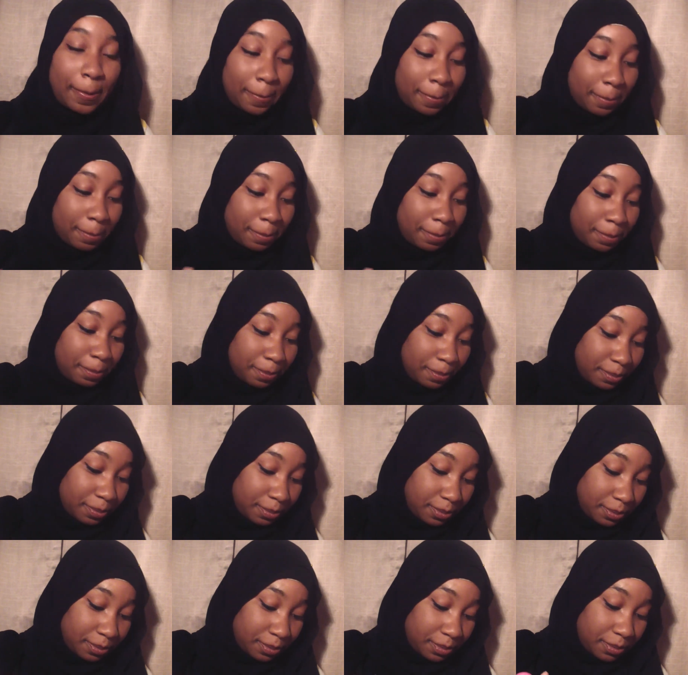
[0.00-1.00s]

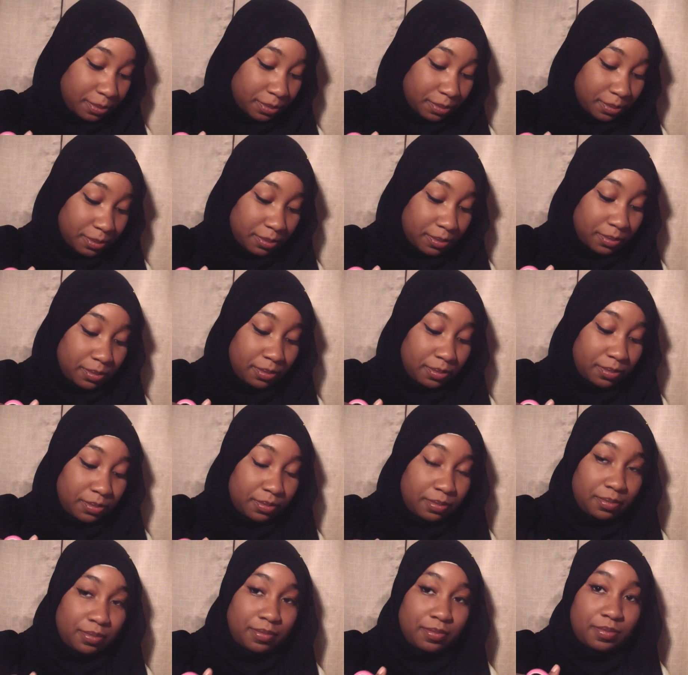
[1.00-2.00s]

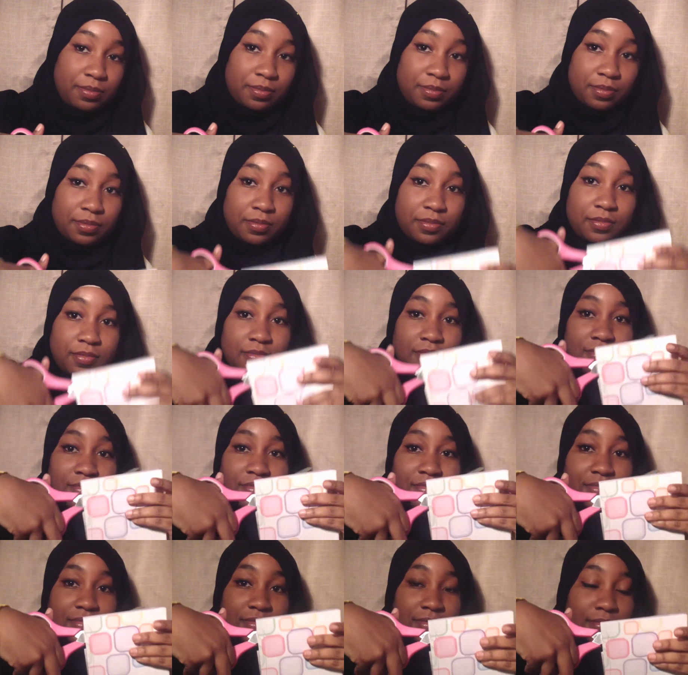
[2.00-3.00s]

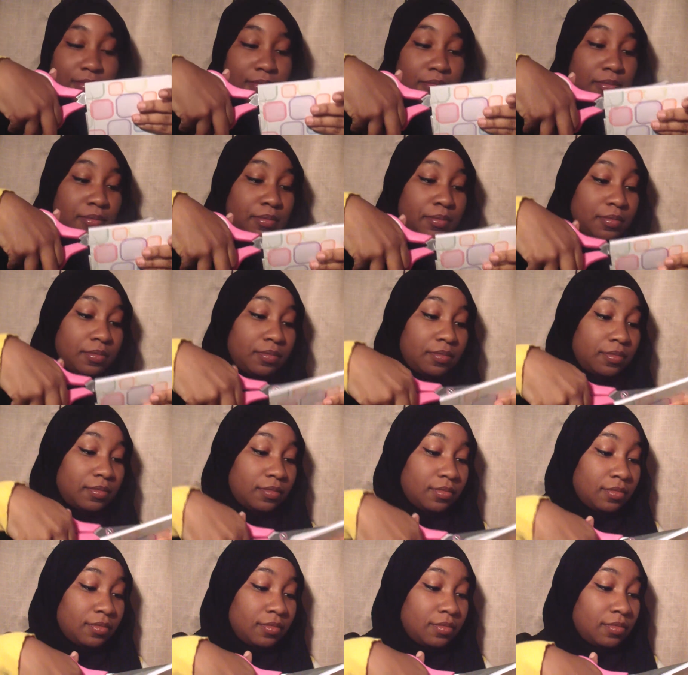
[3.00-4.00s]

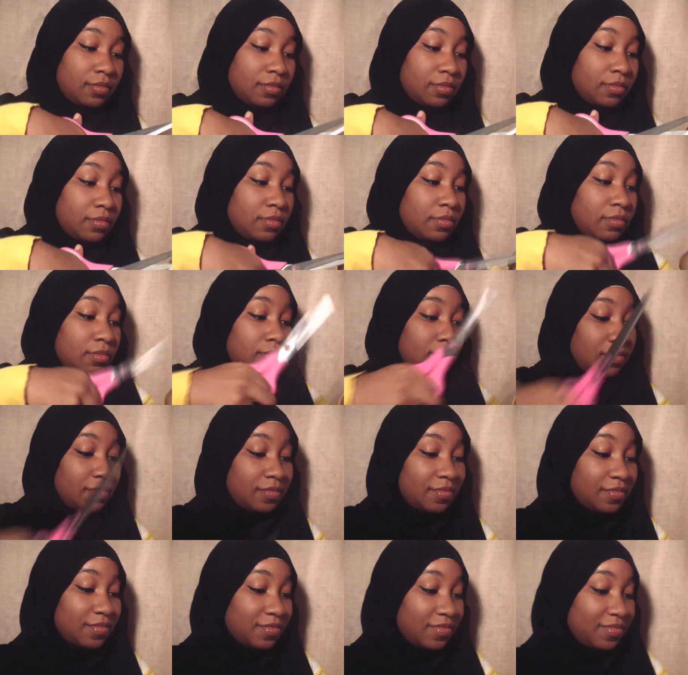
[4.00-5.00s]

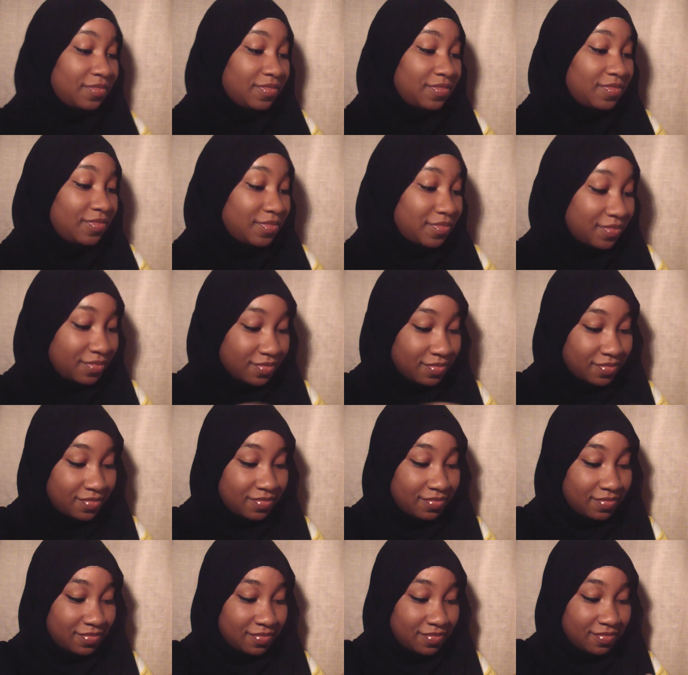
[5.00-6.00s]

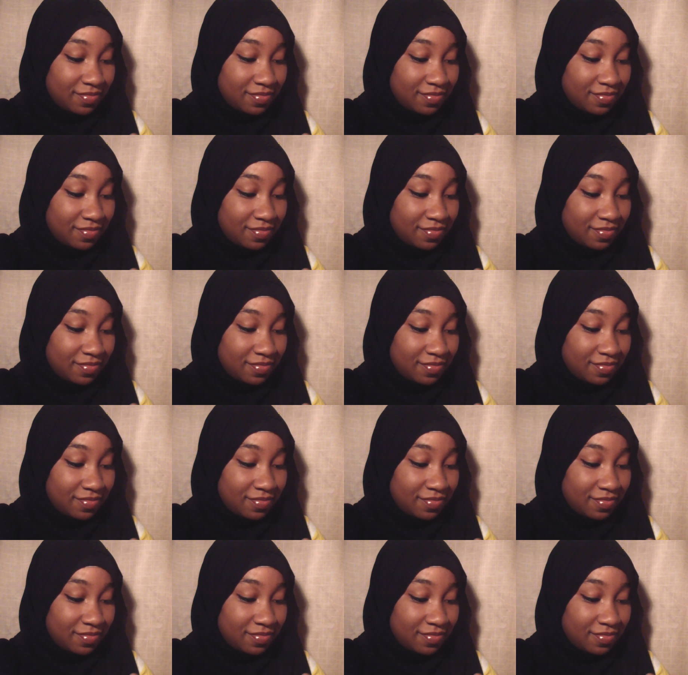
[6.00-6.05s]
Nobody speaks.